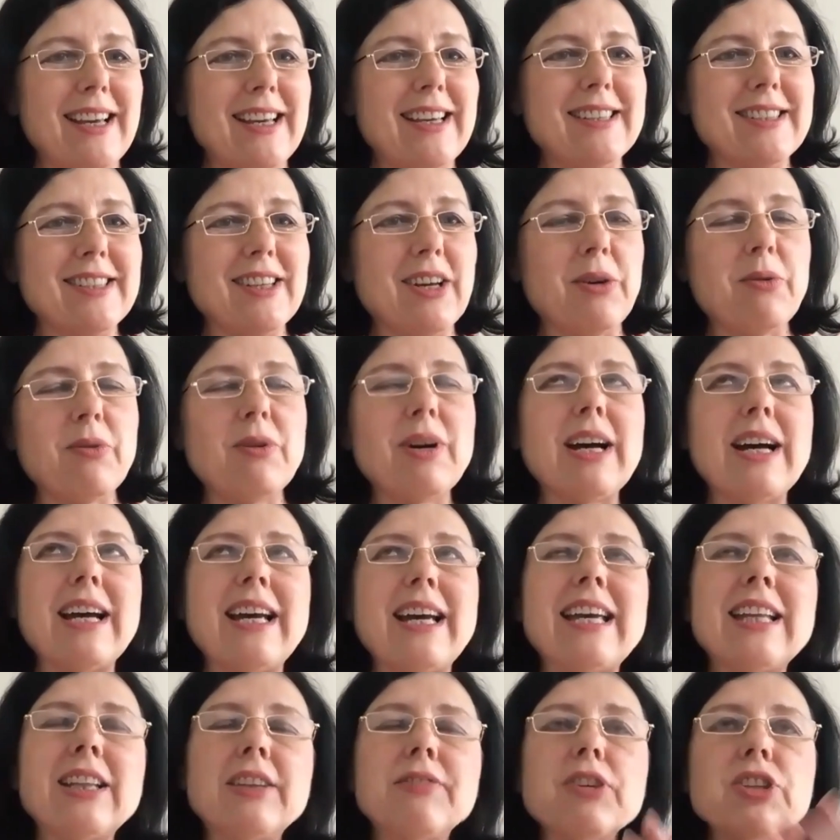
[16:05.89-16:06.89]
So
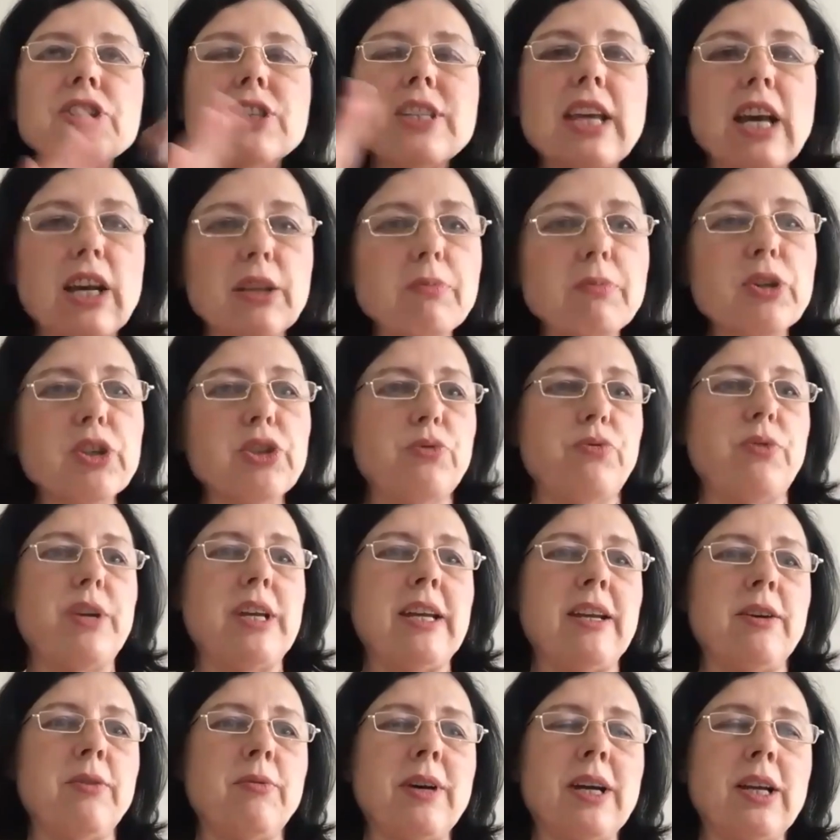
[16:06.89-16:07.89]
it was the
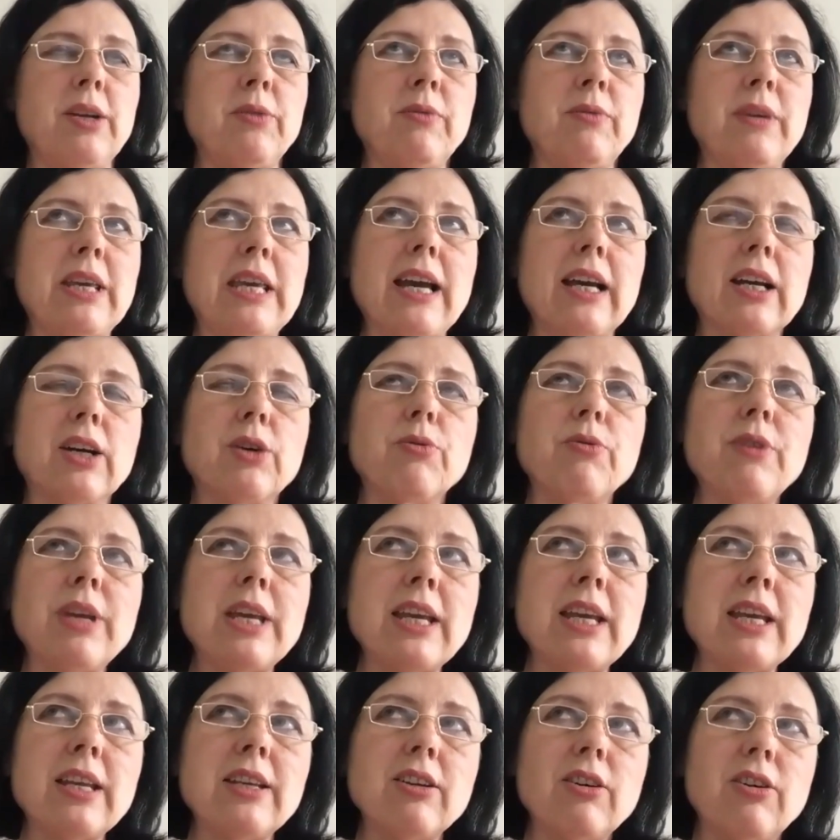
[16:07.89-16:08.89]
atmosphere when we
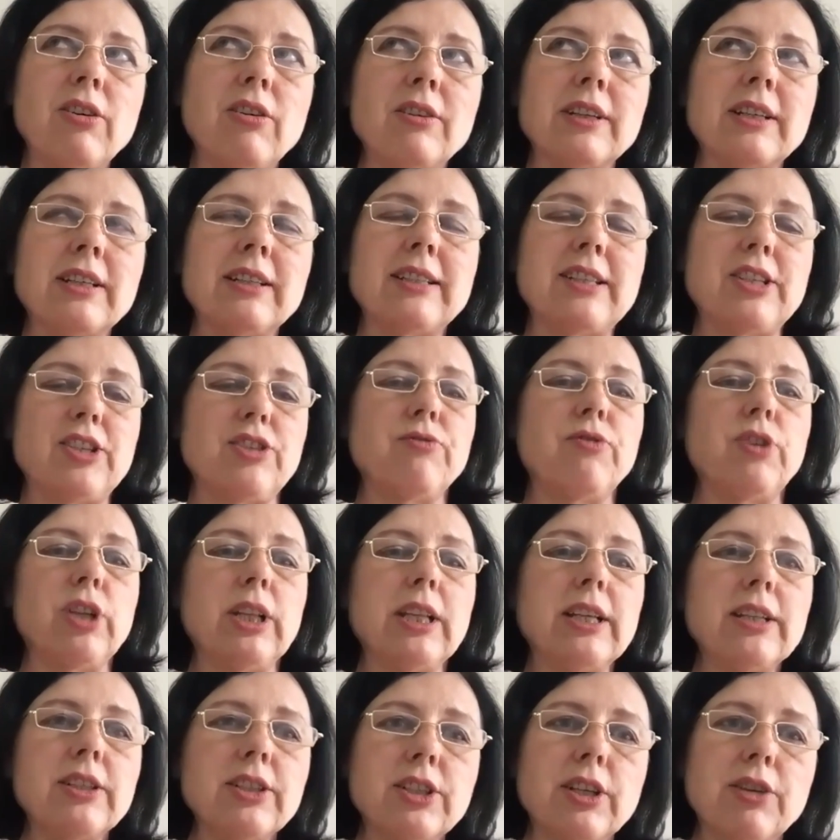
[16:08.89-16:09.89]
agreed on this
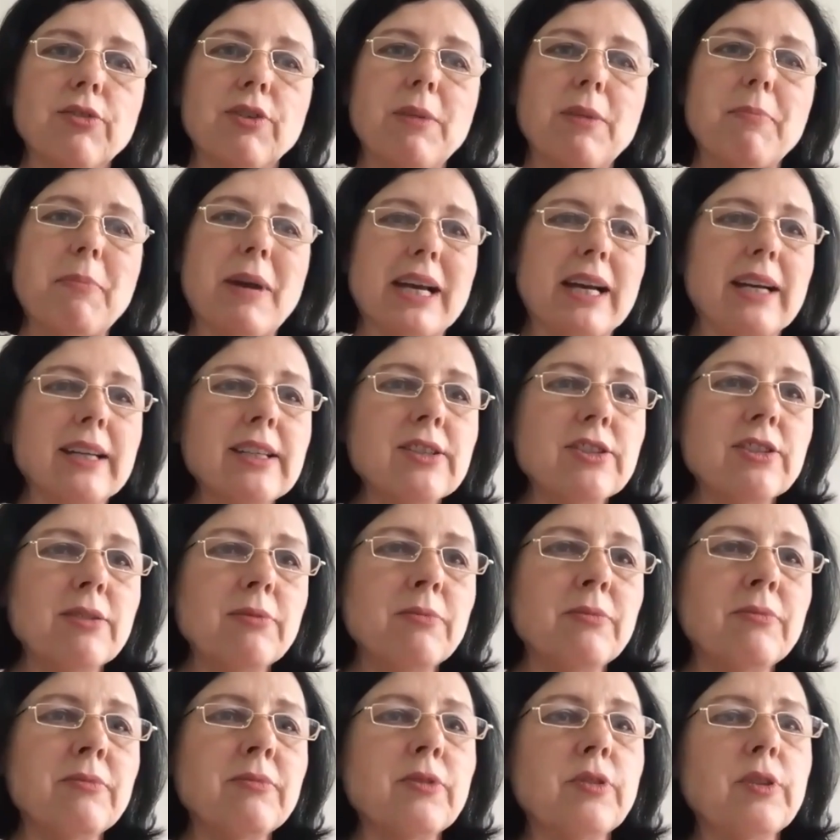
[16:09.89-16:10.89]
voluntary
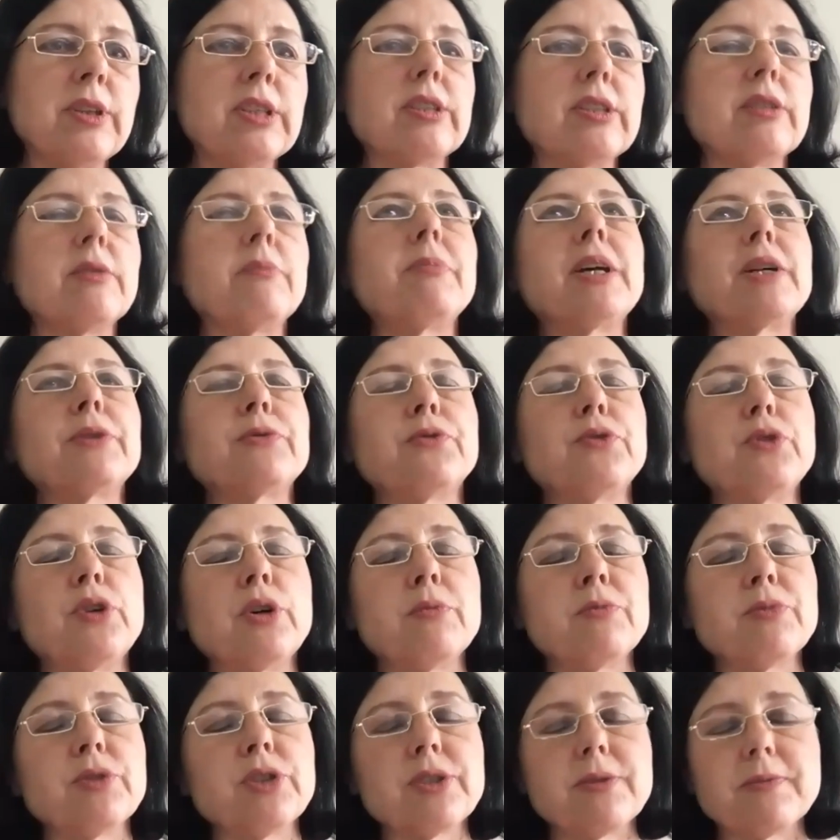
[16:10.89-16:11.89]
mechanism with the
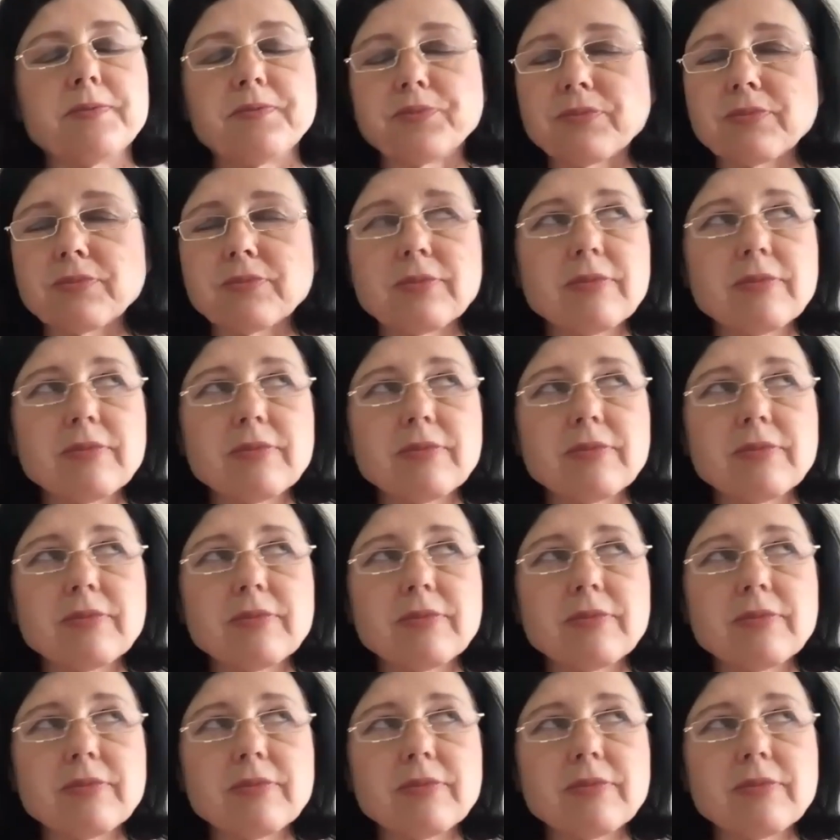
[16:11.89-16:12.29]
platforms.